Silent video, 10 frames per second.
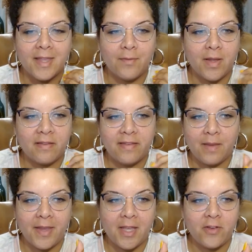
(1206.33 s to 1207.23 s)
We on the
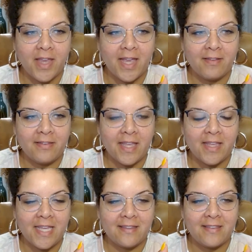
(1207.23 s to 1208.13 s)
same page. Yeah, let's
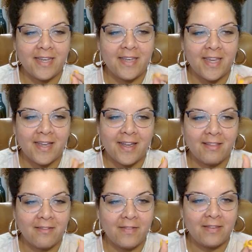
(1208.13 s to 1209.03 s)
get Yesenia. I
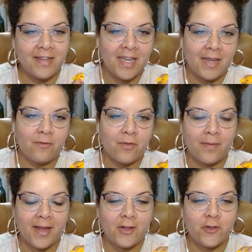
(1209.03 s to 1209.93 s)
love this name from
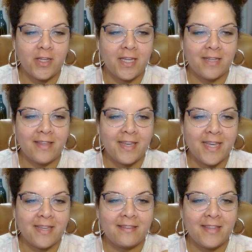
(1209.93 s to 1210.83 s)
IG. Yesenia
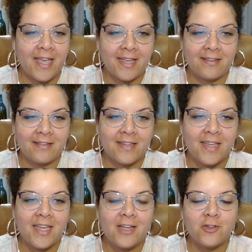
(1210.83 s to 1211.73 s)
says,
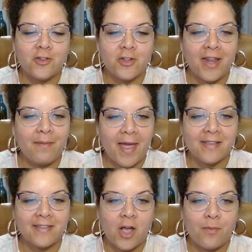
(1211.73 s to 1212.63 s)
should I
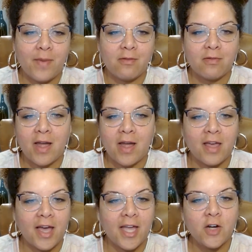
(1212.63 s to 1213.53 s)
max out my Roth
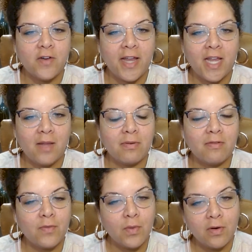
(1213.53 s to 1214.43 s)
IRA
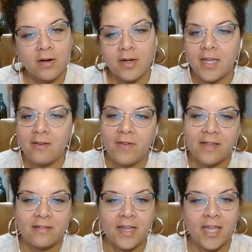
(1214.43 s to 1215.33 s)
before
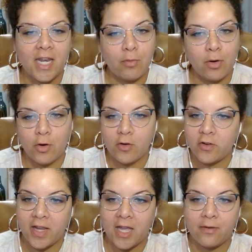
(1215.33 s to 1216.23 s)
investing in a brokerage
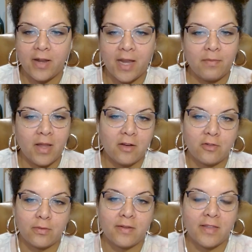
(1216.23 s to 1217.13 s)
account? I'm not
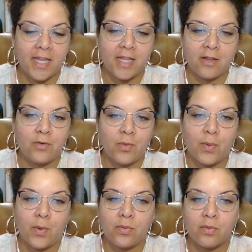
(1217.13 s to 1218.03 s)
sure that I can do
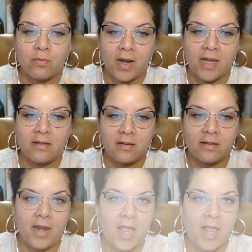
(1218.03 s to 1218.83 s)
both right now.